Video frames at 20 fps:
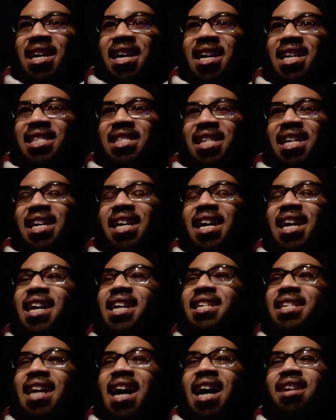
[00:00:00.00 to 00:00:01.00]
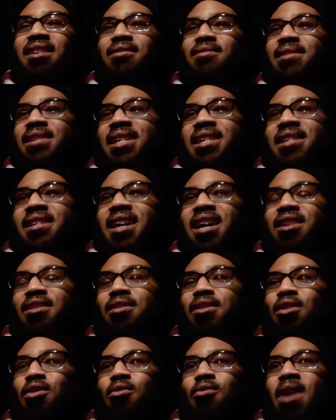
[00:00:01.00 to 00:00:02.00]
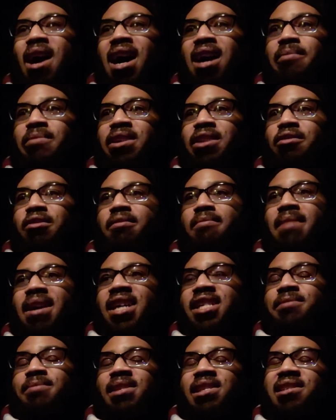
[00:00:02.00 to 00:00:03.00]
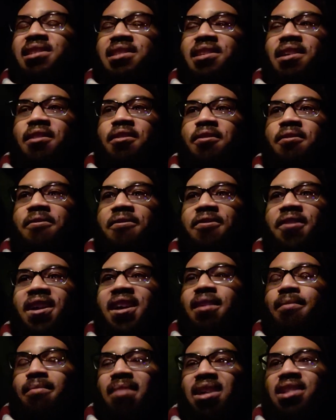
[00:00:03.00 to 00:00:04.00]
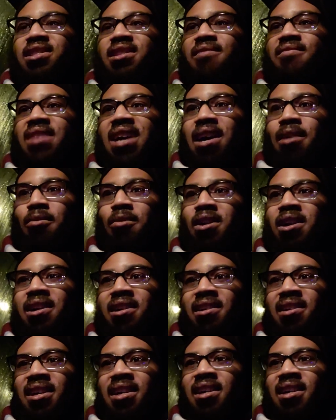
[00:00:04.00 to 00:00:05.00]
It's like, I don't know why, but it reminds me so freaking much of Network.